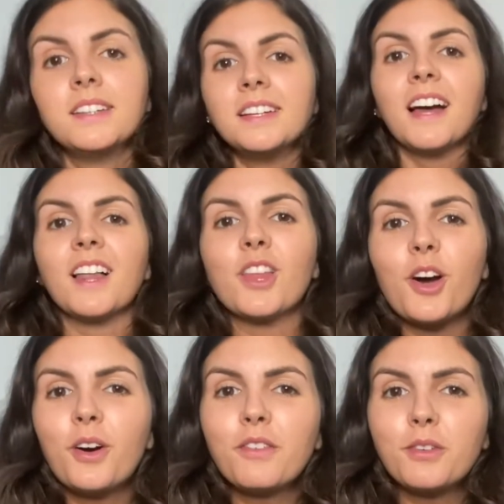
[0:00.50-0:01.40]

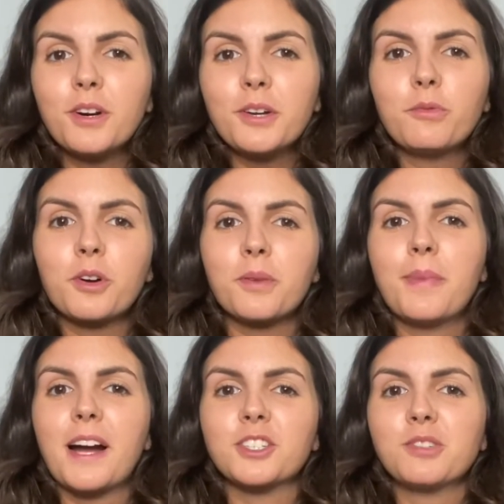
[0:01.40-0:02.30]
Hello everyone, welcome
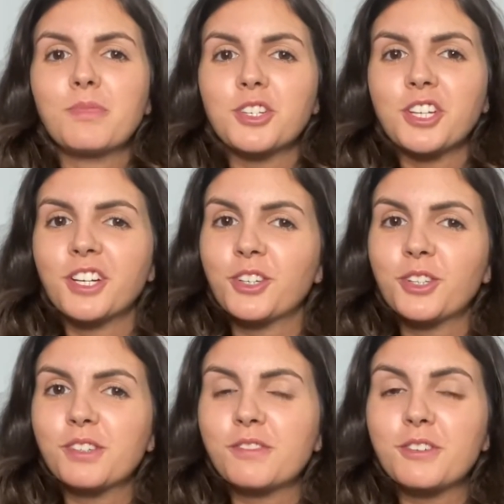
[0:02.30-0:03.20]
back to my channel.
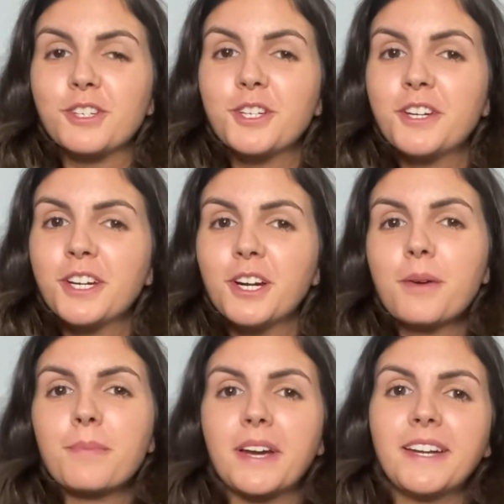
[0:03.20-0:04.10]
If you're new here,
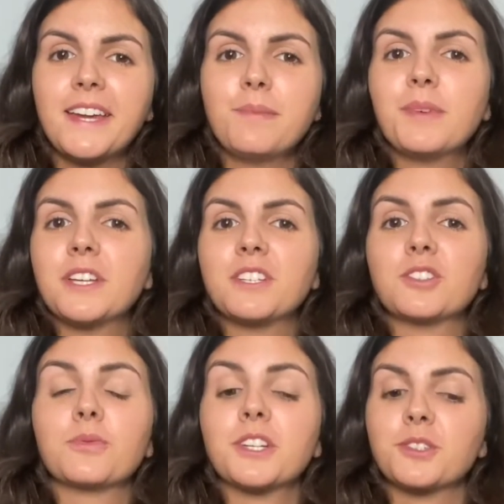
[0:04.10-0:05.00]
my name is
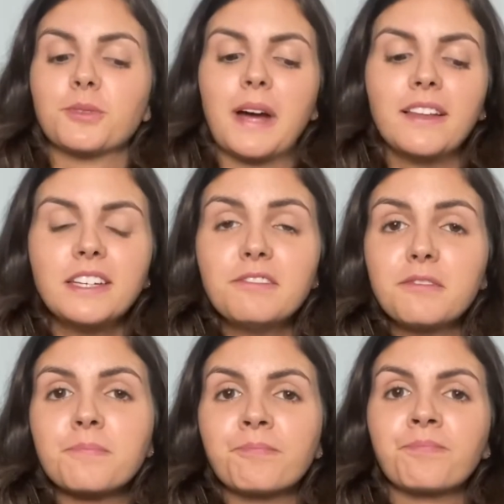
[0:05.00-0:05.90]
Rachel Ratliff,
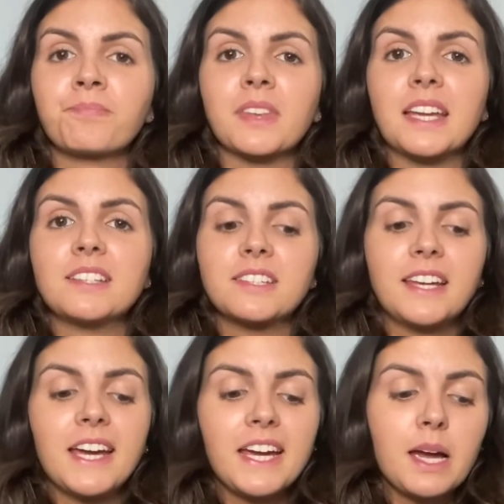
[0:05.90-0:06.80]
and
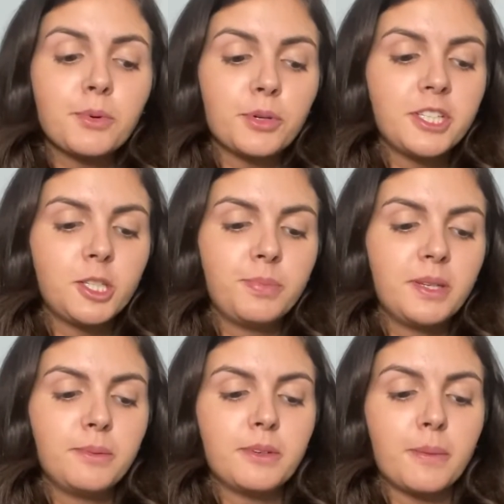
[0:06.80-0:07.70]
today I'm going to
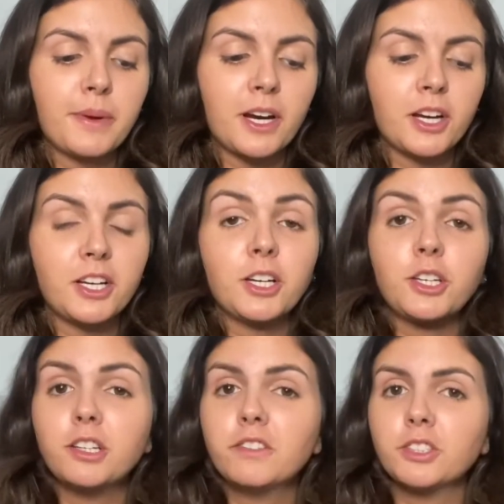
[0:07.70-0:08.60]
be comparing
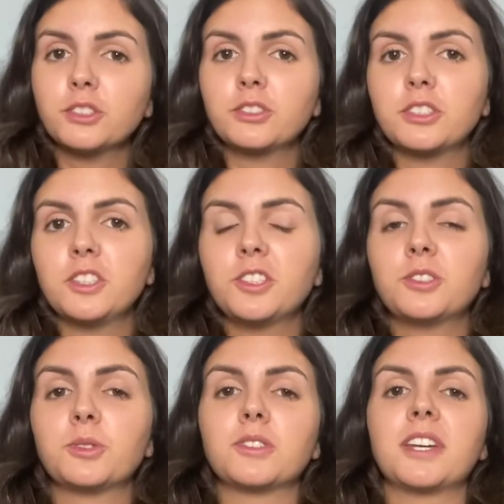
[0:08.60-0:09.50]
Universal
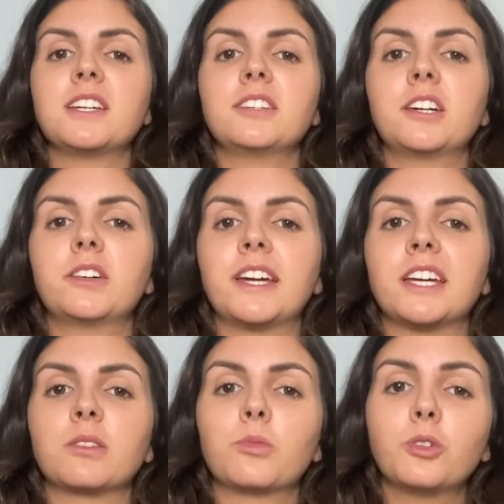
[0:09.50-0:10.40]
Studios Orlando
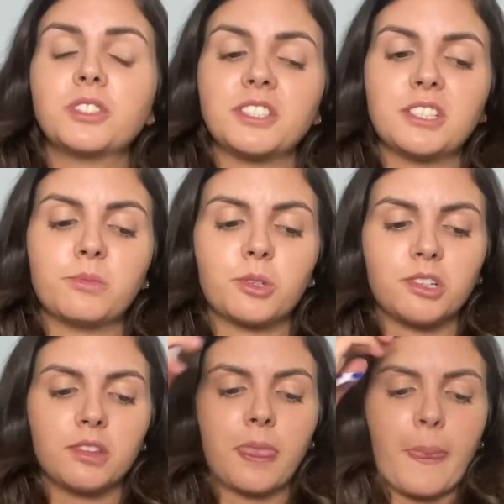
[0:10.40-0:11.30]
and Walt Disney
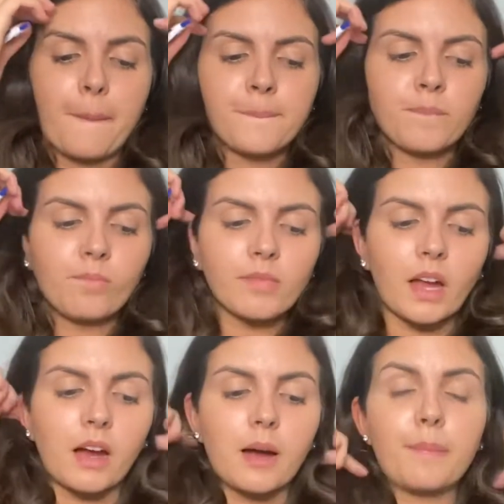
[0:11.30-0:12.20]
World.
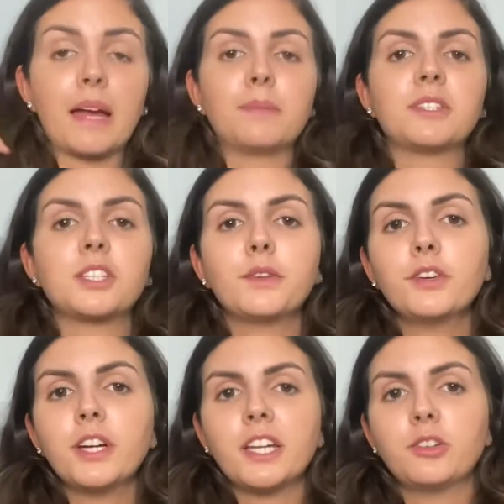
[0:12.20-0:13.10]
I am a
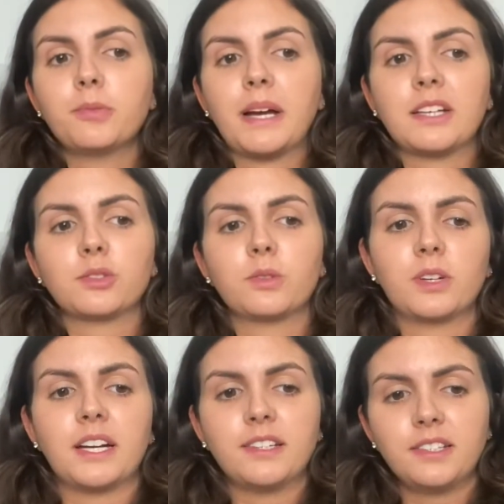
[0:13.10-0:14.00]
silver annual pass holder
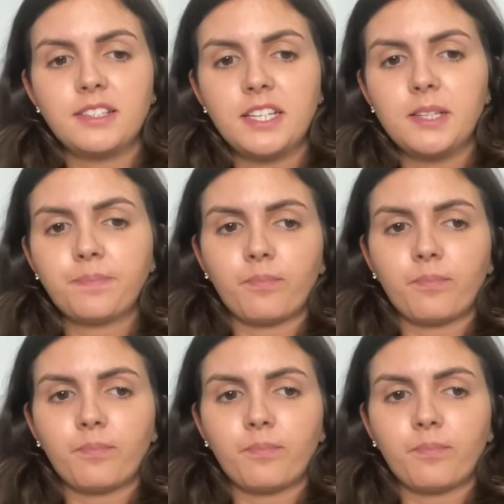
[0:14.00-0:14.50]
at Disney,